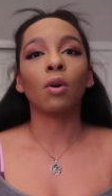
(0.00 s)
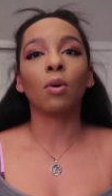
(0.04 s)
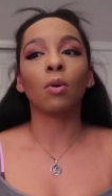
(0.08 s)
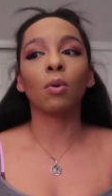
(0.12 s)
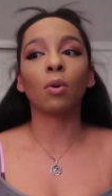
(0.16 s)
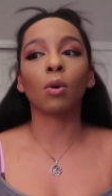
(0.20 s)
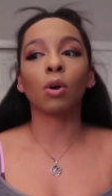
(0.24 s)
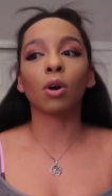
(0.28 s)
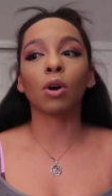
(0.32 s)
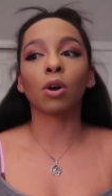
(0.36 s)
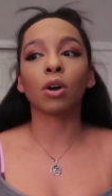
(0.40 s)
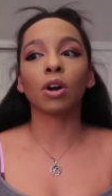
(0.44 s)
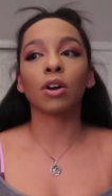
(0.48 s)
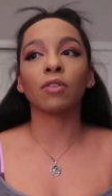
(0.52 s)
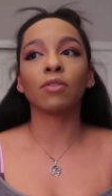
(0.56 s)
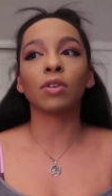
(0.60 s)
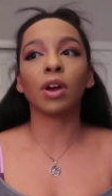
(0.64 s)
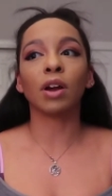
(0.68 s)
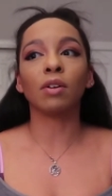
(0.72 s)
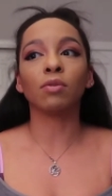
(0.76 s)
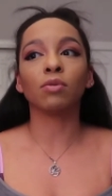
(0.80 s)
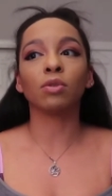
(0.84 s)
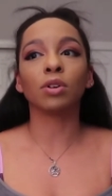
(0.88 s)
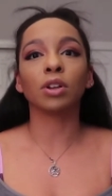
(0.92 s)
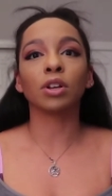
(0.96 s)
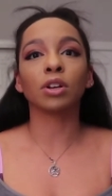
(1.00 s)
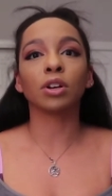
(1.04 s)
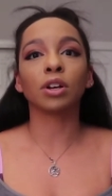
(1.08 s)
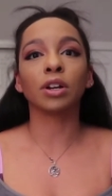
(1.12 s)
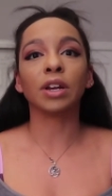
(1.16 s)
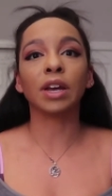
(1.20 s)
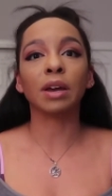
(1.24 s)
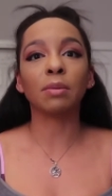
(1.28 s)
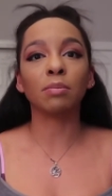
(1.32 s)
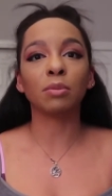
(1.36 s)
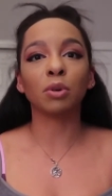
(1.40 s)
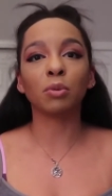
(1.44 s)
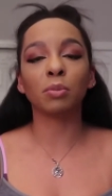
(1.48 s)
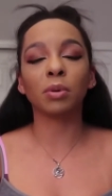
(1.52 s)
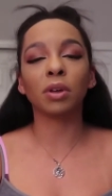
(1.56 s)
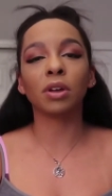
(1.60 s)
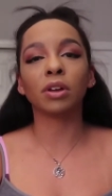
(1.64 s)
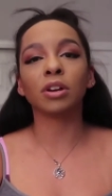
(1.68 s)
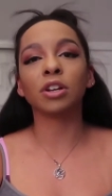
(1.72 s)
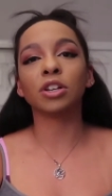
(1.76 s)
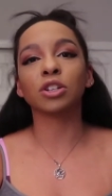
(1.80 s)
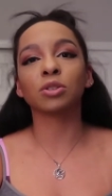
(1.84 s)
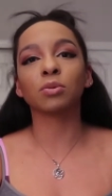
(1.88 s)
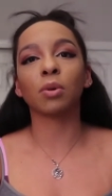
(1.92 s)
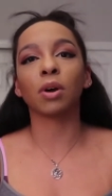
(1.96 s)
Or if you have really good hip
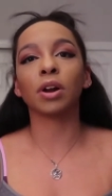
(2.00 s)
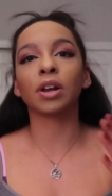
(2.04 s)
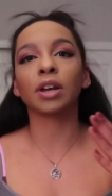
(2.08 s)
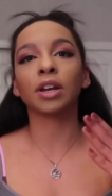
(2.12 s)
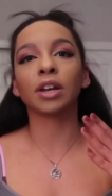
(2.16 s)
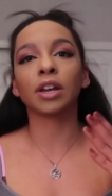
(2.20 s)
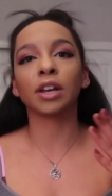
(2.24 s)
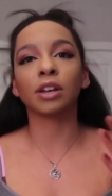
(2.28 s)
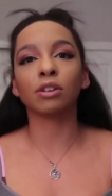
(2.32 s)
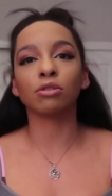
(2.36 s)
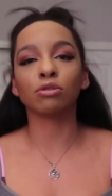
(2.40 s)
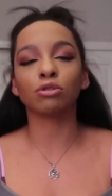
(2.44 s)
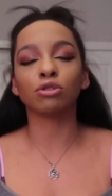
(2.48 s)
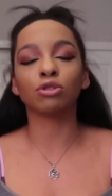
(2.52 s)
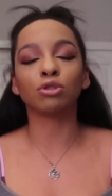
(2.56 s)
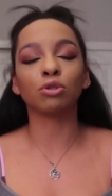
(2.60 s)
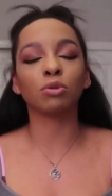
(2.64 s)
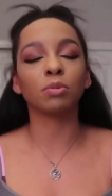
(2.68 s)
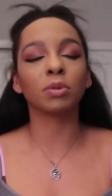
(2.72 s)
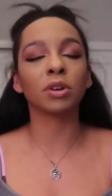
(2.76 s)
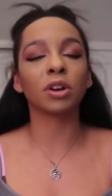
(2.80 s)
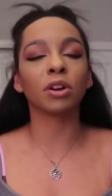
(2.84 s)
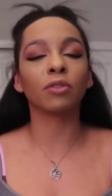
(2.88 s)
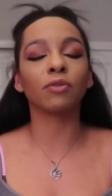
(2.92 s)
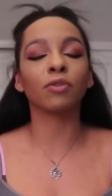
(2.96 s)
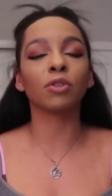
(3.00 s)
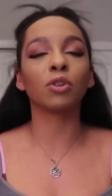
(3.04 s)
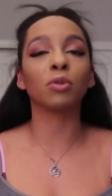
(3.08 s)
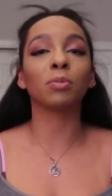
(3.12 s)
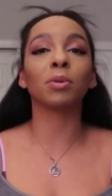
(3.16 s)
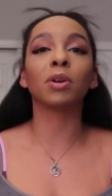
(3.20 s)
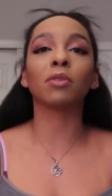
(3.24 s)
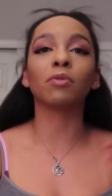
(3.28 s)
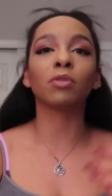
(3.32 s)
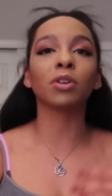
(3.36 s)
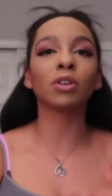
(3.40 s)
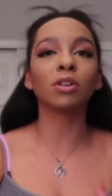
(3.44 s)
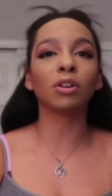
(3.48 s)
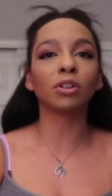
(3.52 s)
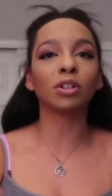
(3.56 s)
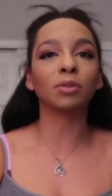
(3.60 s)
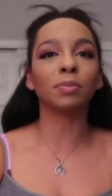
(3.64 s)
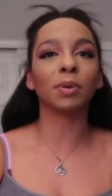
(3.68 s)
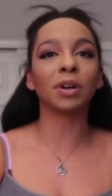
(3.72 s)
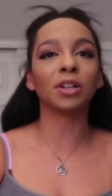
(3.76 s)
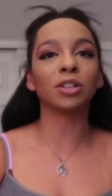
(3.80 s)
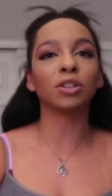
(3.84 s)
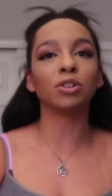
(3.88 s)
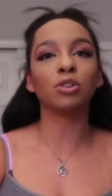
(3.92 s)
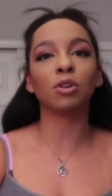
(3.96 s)
mobility, squatting in a heel shoe would be good for you. But it really all
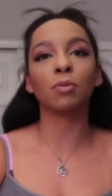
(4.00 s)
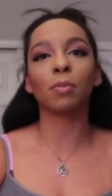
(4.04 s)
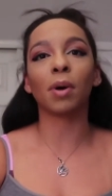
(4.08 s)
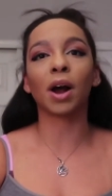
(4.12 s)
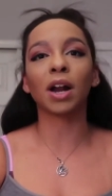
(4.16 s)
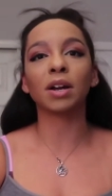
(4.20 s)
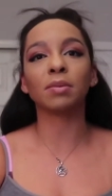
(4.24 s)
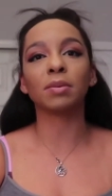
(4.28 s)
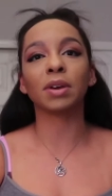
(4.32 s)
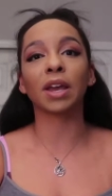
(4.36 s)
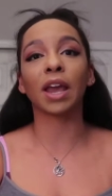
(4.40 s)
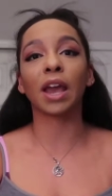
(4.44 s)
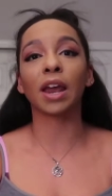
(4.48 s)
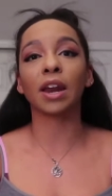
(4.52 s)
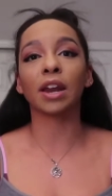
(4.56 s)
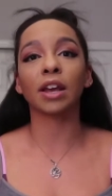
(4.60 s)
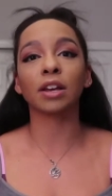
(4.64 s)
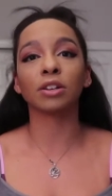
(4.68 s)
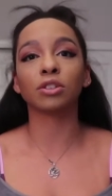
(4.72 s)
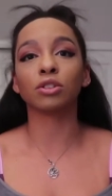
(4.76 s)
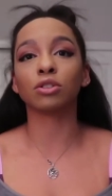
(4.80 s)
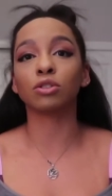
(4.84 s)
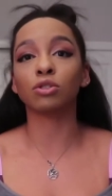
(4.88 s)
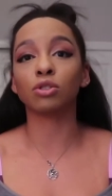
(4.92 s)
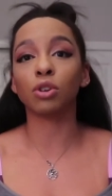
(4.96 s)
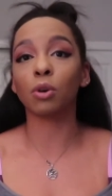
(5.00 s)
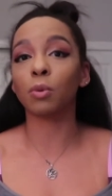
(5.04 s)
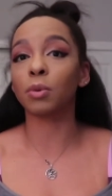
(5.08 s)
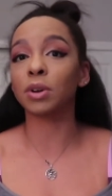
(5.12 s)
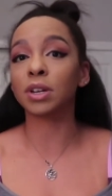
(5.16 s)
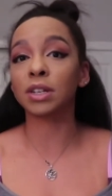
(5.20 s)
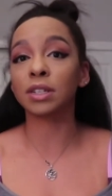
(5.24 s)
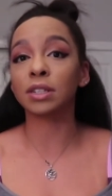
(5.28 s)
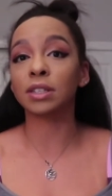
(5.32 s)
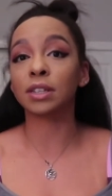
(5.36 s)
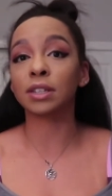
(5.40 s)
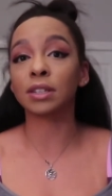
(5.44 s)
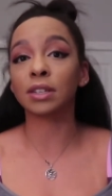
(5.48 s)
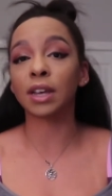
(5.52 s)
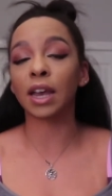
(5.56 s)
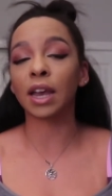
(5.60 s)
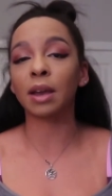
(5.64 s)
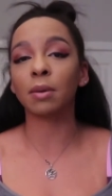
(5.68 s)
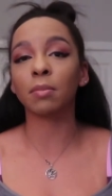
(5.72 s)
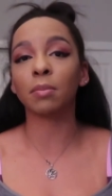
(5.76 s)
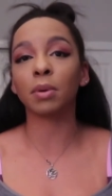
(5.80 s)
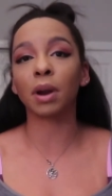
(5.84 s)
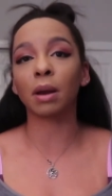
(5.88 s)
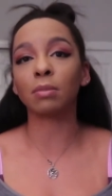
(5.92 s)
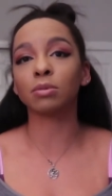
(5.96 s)
depends on your body mechanics. No one is the
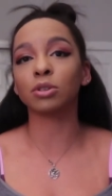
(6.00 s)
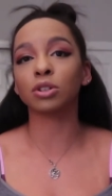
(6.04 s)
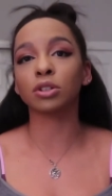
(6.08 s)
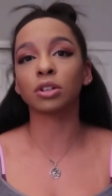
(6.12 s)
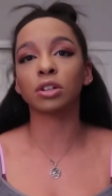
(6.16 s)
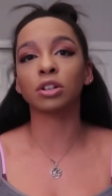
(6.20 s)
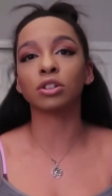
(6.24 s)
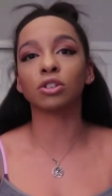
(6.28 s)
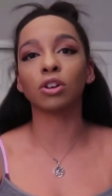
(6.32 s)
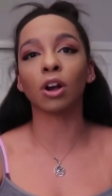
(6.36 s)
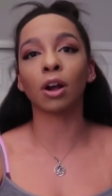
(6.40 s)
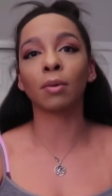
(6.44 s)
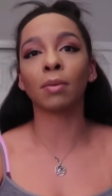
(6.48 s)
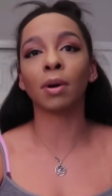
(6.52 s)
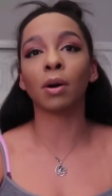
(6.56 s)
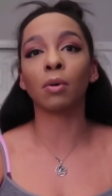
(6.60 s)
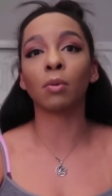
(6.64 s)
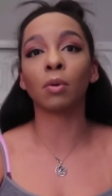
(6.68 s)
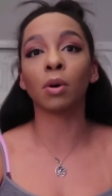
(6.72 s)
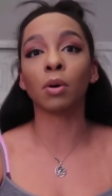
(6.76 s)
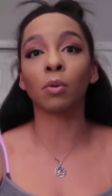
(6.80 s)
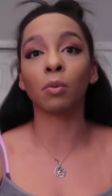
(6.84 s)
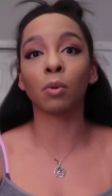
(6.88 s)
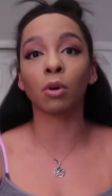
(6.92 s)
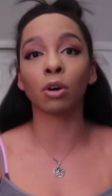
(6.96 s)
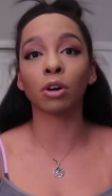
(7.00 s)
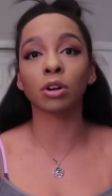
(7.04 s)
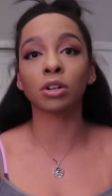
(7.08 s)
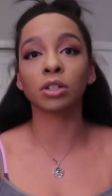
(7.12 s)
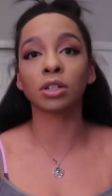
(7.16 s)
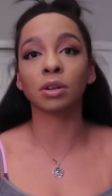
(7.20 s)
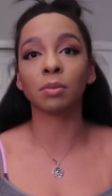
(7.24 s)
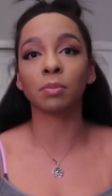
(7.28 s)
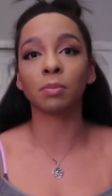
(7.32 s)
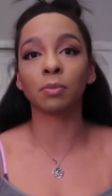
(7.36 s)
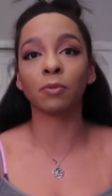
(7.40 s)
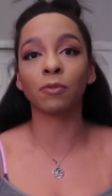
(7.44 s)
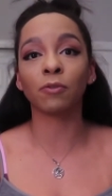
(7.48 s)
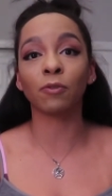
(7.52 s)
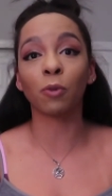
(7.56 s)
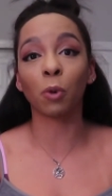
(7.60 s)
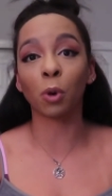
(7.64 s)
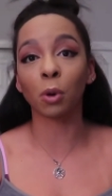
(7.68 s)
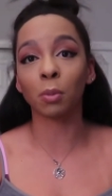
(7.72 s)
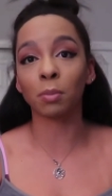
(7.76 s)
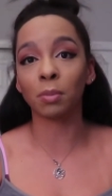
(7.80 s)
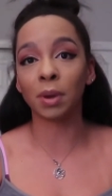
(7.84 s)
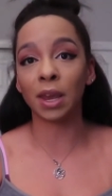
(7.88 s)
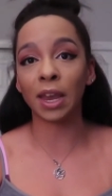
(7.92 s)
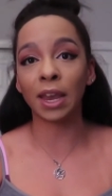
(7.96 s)
same, but I'm just going to talk about what worked
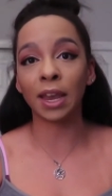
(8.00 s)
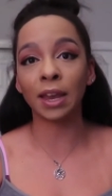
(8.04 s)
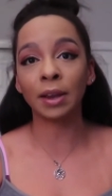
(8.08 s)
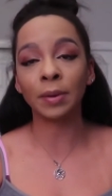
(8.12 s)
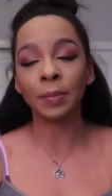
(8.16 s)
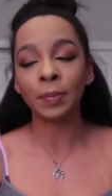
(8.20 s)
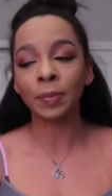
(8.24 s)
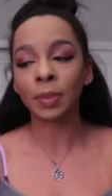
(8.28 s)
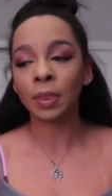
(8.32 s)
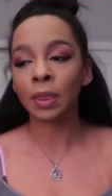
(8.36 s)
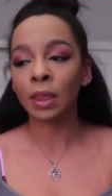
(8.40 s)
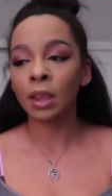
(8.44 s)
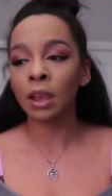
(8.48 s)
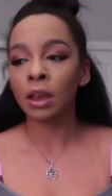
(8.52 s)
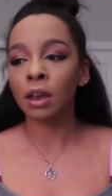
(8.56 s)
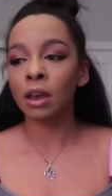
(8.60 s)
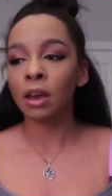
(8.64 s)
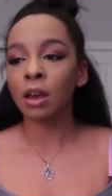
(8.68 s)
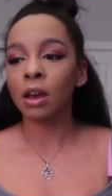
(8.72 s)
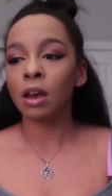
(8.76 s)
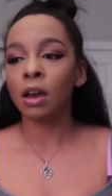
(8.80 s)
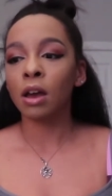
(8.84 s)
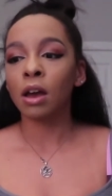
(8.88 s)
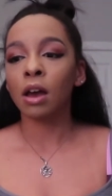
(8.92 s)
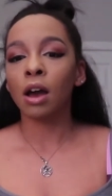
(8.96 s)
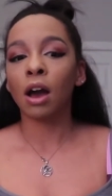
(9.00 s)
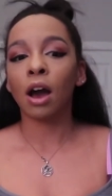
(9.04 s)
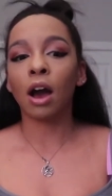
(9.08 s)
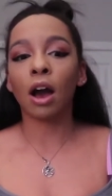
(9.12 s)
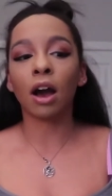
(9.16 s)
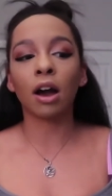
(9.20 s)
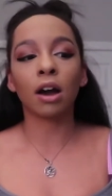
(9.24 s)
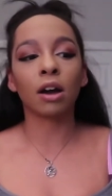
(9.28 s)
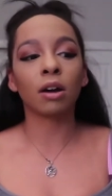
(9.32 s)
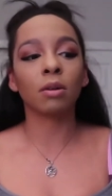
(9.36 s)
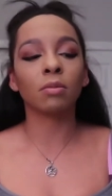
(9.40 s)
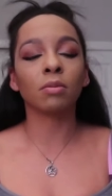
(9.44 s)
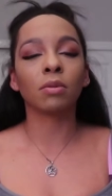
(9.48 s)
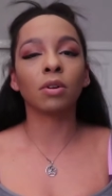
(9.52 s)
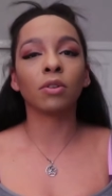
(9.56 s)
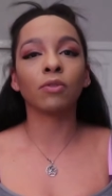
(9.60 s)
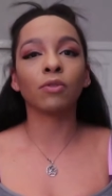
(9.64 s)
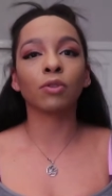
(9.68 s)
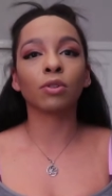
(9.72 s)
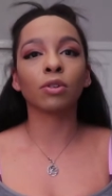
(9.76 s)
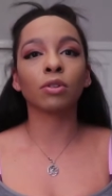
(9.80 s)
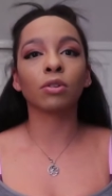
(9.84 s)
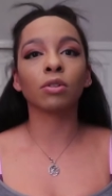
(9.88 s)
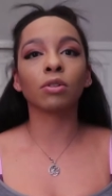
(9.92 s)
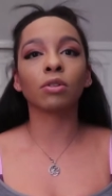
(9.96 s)
for me.
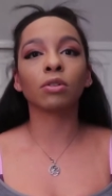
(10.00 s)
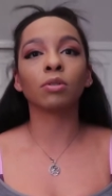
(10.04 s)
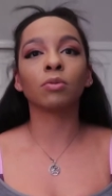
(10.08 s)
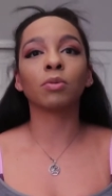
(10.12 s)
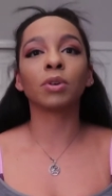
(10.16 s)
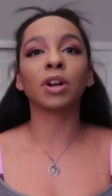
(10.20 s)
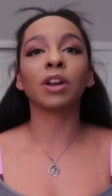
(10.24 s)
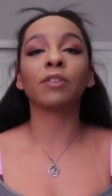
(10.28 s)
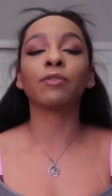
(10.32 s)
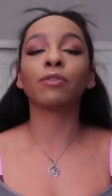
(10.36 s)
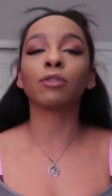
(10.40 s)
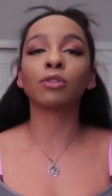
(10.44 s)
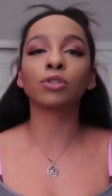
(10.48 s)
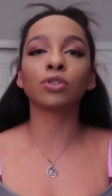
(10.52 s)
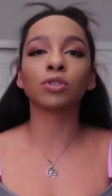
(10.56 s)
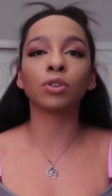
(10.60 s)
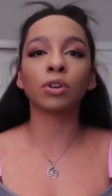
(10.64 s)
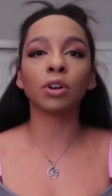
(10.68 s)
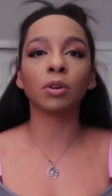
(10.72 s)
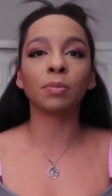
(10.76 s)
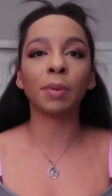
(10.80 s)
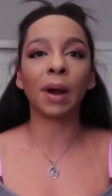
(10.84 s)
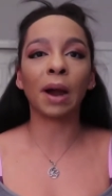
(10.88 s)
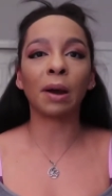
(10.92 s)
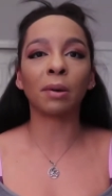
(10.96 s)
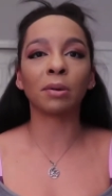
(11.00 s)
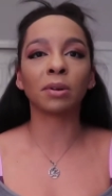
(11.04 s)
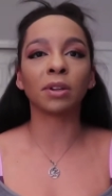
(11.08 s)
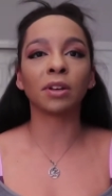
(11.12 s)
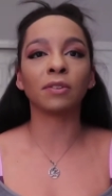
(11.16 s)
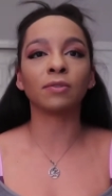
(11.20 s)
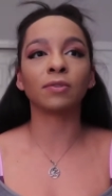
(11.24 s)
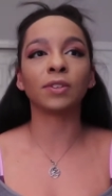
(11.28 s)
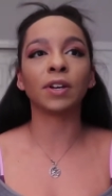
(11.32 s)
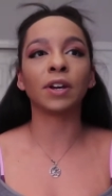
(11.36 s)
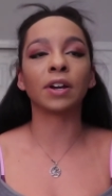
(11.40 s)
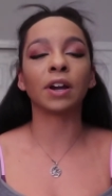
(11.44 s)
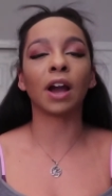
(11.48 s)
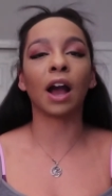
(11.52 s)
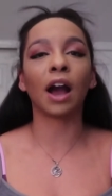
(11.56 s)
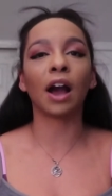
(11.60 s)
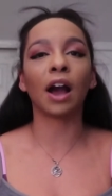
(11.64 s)
When I first started powerlifting,